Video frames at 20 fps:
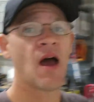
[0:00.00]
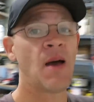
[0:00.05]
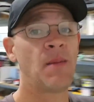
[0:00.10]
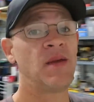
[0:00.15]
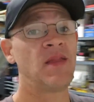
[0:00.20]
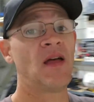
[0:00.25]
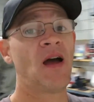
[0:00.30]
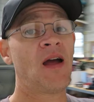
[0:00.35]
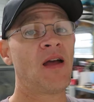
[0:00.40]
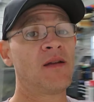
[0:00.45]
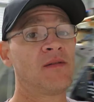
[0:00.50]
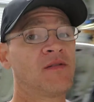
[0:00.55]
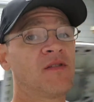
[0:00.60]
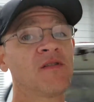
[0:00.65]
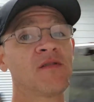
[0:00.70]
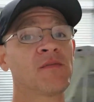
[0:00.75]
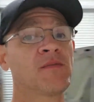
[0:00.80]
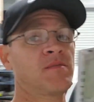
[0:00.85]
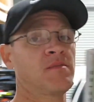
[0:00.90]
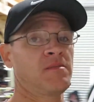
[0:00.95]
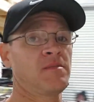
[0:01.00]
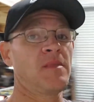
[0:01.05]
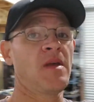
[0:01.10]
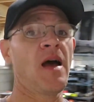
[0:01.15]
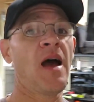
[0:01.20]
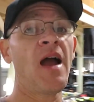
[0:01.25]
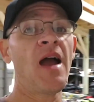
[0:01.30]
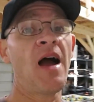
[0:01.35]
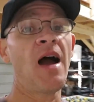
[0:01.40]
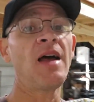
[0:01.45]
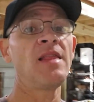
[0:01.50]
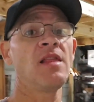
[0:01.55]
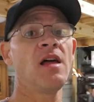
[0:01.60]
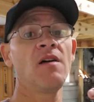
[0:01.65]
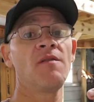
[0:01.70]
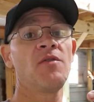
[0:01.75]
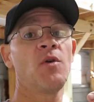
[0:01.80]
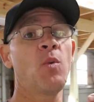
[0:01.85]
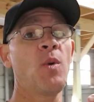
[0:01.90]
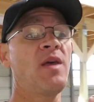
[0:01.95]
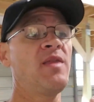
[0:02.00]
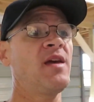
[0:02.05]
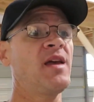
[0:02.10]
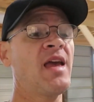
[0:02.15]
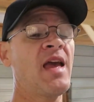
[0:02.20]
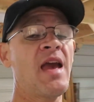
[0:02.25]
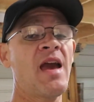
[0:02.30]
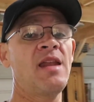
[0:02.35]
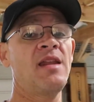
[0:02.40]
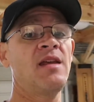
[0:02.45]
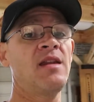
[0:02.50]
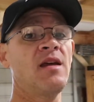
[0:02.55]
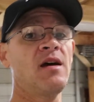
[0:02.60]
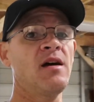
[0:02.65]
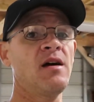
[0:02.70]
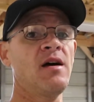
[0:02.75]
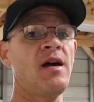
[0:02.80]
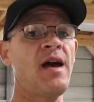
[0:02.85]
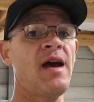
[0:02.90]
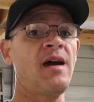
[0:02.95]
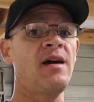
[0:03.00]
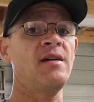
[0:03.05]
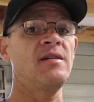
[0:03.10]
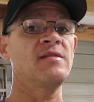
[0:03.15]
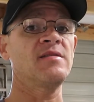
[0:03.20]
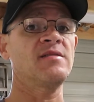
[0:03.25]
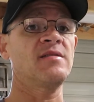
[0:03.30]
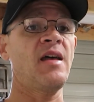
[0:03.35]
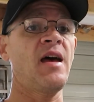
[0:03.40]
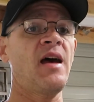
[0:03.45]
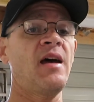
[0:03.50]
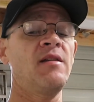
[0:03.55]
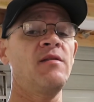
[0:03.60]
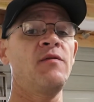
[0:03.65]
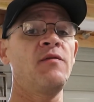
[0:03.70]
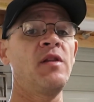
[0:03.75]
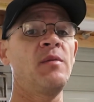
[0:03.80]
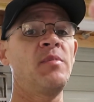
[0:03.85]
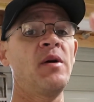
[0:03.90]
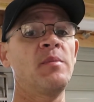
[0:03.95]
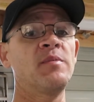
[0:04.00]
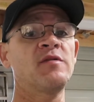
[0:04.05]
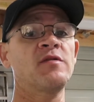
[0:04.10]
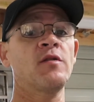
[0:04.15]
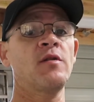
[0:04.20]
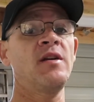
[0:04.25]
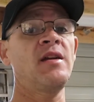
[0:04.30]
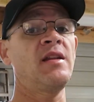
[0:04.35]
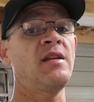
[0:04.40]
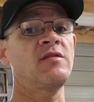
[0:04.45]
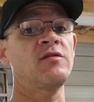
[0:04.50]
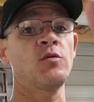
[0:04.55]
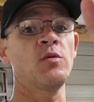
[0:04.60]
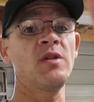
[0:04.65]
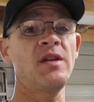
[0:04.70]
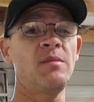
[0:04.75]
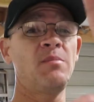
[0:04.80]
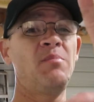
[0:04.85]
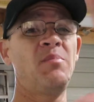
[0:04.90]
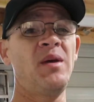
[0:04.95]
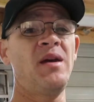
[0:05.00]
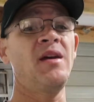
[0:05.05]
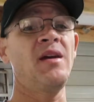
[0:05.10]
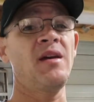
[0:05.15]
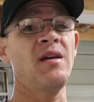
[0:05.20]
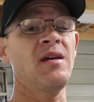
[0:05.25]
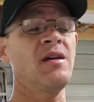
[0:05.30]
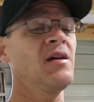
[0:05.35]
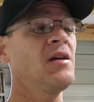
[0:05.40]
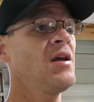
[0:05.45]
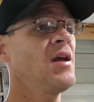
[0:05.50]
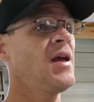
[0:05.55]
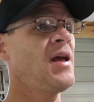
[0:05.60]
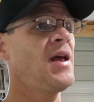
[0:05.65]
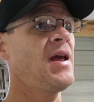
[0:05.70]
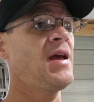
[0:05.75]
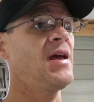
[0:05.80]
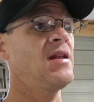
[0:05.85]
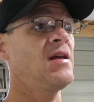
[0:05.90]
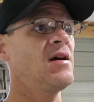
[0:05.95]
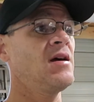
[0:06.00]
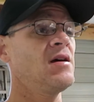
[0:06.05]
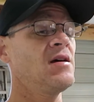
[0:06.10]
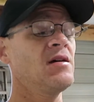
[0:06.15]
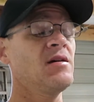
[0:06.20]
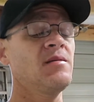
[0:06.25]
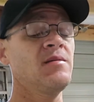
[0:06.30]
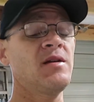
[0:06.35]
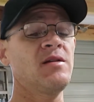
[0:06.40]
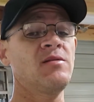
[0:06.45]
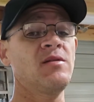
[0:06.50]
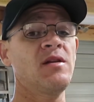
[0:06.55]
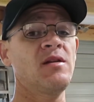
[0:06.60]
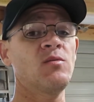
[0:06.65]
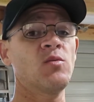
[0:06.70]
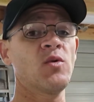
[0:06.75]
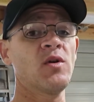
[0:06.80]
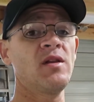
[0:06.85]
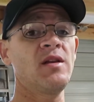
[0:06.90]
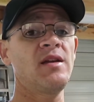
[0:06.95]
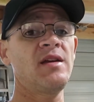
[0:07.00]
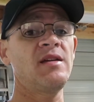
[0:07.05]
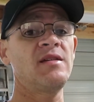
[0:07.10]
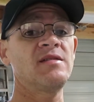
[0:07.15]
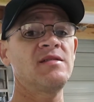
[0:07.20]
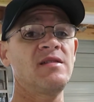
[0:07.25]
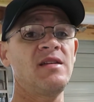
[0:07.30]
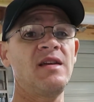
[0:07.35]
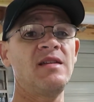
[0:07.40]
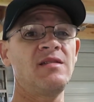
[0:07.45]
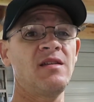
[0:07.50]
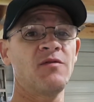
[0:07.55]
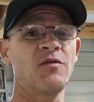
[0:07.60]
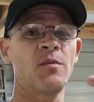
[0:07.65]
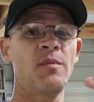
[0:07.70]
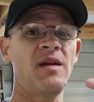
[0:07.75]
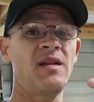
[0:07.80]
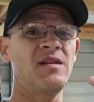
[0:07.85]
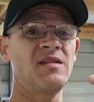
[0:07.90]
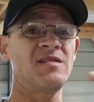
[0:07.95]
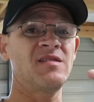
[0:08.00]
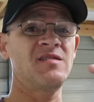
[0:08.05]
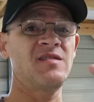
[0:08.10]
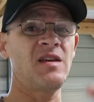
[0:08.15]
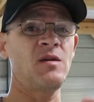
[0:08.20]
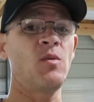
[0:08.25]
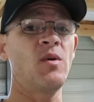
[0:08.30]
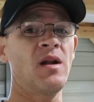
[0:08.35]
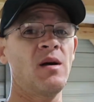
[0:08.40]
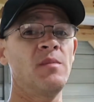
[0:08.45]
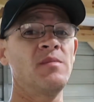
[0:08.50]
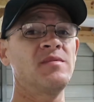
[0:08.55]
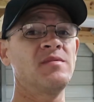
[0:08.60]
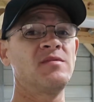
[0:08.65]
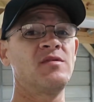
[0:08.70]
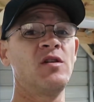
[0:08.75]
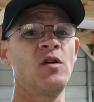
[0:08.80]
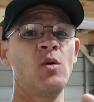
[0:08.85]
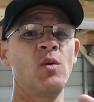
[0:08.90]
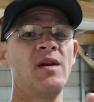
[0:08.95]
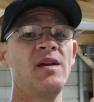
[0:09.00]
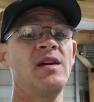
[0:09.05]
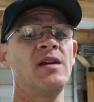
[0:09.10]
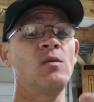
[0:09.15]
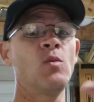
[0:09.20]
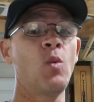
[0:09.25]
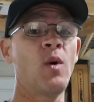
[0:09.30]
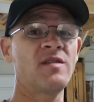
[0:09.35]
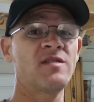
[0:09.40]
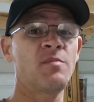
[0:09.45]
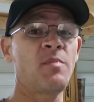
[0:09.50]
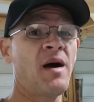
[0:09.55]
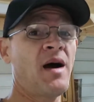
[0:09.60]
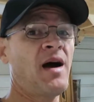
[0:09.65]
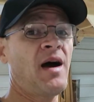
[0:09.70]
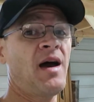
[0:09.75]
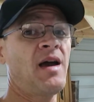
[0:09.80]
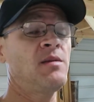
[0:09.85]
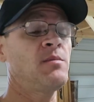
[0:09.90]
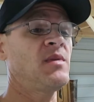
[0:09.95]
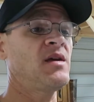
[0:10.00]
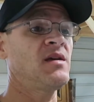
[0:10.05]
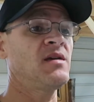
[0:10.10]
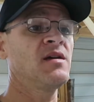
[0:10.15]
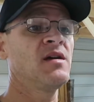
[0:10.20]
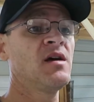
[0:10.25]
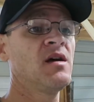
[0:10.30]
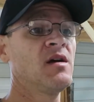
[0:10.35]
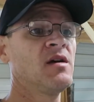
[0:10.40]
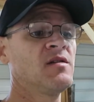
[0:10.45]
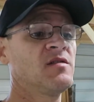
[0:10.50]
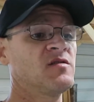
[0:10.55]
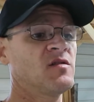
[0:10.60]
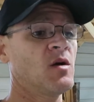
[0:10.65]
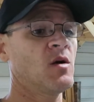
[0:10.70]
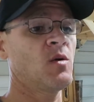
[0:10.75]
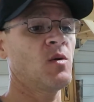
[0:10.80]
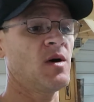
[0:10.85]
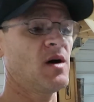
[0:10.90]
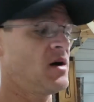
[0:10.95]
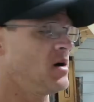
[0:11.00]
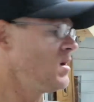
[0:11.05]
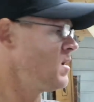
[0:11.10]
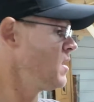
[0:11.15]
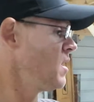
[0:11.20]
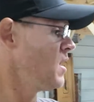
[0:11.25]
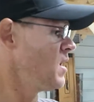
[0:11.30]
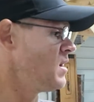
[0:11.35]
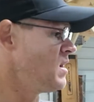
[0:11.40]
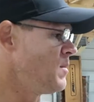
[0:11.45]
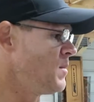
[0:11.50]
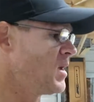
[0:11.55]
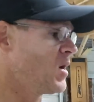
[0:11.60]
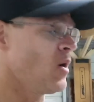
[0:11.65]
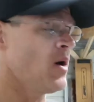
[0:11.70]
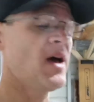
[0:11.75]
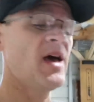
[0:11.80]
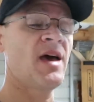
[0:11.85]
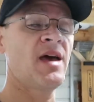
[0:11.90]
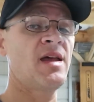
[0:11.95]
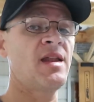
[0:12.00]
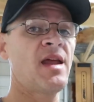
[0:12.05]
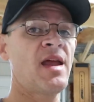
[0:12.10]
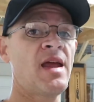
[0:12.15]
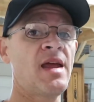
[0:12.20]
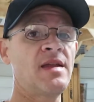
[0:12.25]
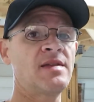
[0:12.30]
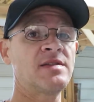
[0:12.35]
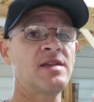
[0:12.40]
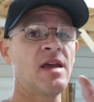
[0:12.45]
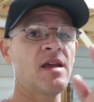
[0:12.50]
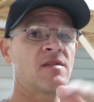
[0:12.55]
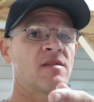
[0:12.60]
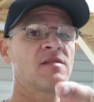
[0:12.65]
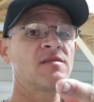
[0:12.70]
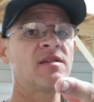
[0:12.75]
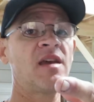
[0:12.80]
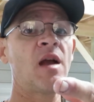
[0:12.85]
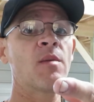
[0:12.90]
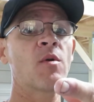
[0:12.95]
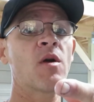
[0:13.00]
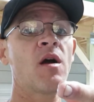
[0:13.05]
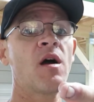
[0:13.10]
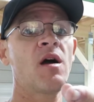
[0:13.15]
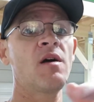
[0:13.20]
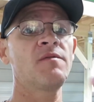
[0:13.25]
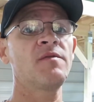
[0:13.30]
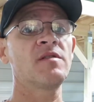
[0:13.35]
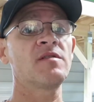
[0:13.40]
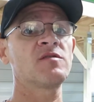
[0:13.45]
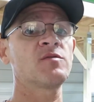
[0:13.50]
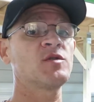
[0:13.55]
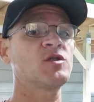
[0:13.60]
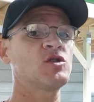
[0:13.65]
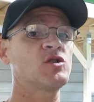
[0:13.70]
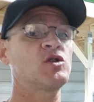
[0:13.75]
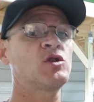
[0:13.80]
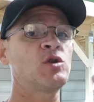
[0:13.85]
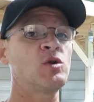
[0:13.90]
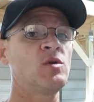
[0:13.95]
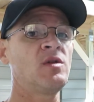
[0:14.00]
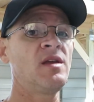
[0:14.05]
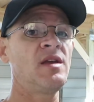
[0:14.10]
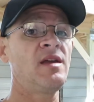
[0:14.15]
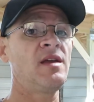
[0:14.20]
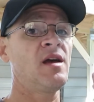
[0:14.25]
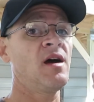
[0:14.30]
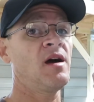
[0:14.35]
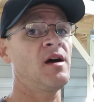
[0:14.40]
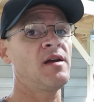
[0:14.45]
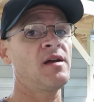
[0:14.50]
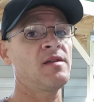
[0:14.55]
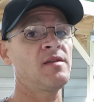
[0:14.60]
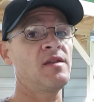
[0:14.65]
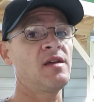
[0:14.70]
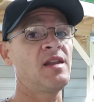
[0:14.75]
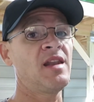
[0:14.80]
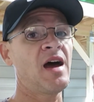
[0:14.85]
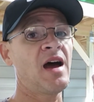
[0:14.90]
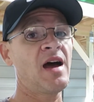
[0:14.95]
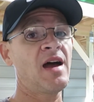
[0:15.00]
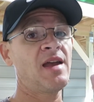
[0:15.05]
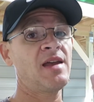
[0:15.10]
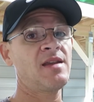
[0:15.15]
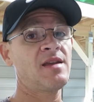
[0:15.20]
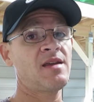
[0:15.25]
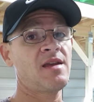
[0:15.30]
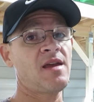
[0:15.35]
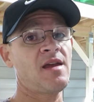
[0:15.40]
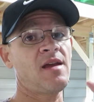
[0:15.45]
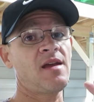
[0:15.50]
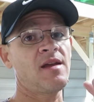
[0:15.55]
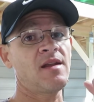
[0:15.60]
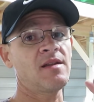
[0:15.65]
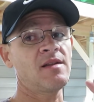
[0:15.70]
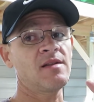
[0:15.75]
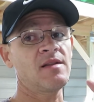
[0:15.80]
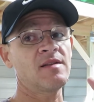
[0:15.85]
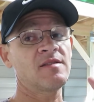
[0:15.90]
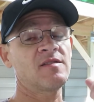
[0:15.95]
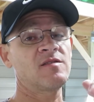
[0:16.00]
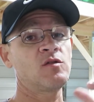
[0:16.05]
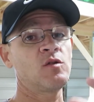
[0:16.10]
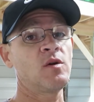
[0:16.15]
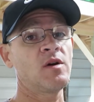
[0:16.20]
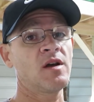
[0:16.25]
I mean, I love the way the Canon has that flip up screen. It's really big, and it really is easy for me to see what I'm doing and what's behind me. So let me go ahead and take this camera off and switch it to the 9, and let's do